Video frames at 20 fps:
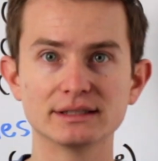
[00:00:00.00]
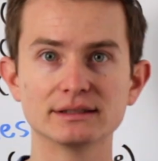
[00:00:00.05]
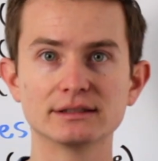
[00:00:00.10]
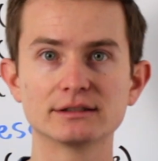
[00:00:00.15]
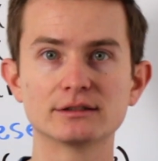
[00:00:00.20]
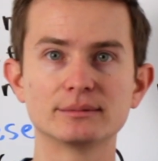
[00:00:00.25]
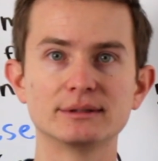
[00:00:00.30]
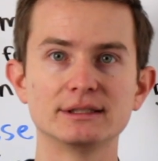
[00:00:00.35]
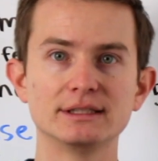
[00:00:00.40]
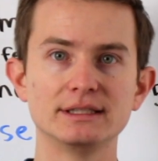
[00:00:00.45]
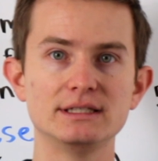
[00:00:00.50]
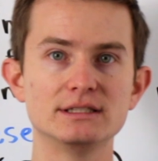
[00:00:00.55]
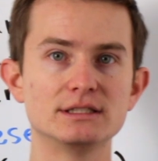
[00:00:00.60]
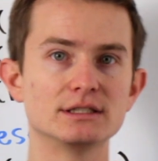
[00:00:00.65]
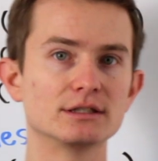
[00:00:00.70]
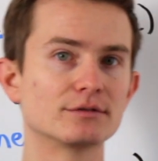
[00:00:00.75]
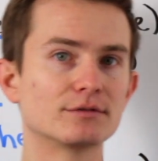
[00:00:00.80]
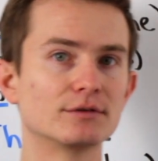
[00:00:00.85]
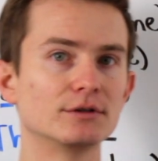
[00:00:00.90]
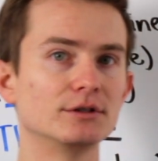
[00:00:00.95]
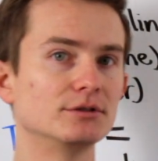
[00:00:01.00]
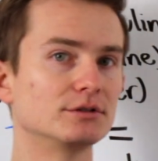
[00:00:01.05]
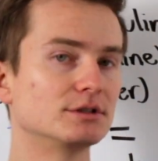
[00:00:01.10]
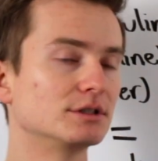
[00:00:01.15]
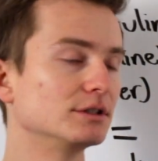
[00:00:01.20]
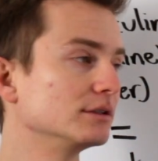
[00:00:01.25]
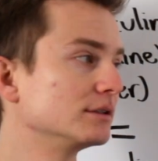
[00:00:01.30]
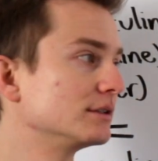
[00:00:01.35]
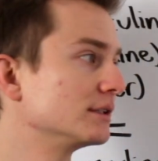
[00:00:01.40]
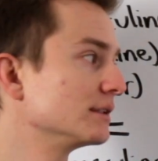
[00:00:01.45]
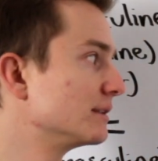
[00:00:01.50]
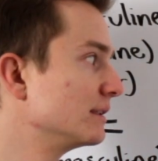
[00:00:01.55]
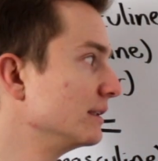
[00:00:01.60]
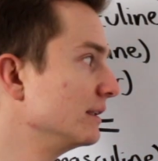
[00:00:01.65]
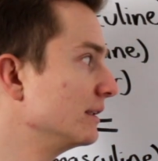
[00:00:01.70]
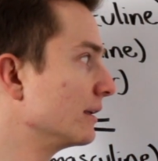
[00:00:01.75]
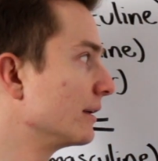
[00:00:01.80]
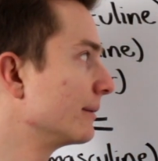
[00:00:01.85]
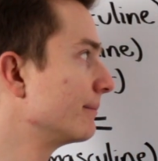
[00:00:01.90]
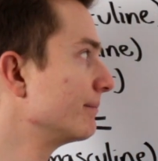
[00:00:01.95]
a little bit easier for you to
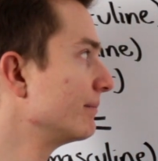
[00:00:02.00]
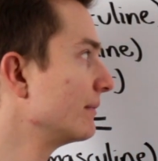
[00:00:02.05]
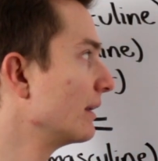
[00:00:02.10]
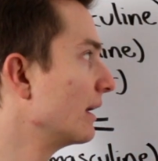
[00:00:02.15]
see here.